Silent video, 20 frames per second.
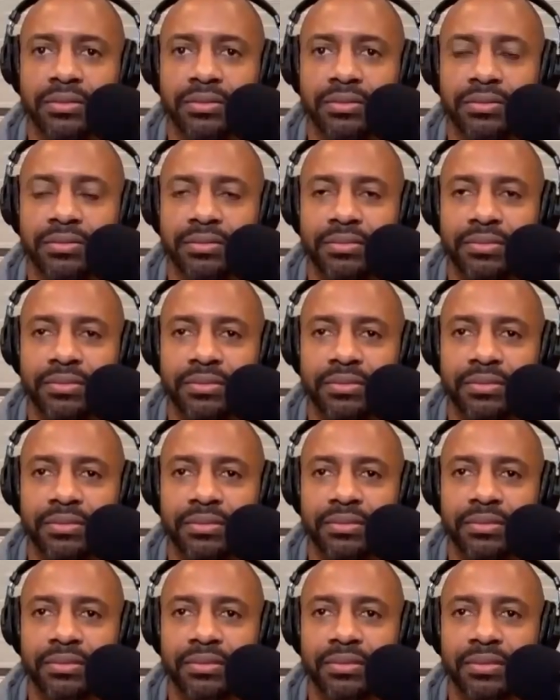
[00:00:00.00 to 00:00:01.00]

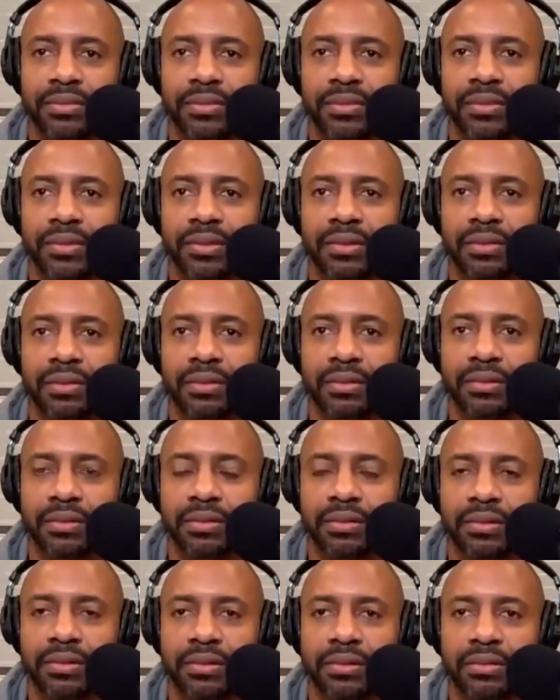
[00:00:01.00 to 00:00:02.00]

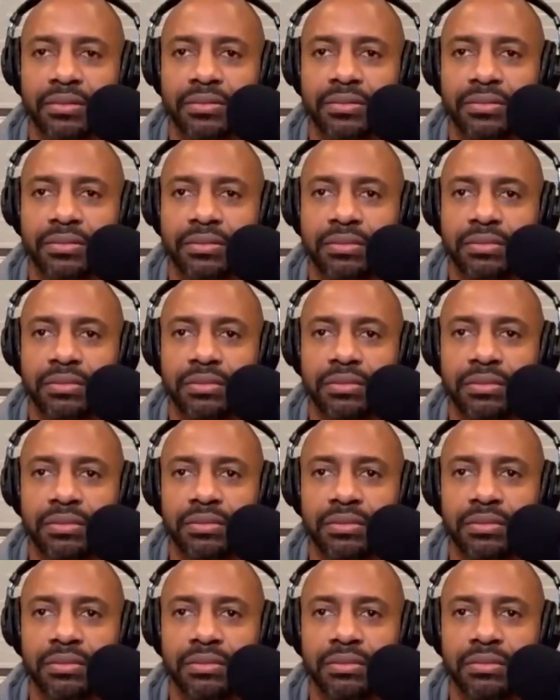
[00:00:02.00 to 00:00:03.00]

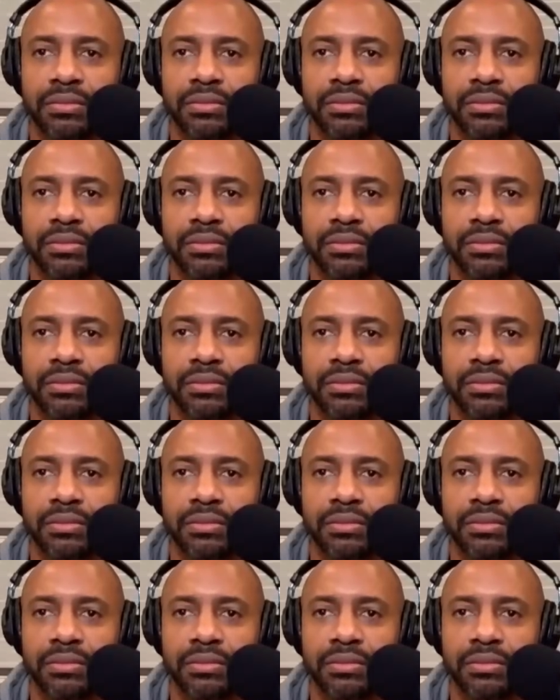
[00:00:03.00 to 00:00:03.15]
The person shown says nothing.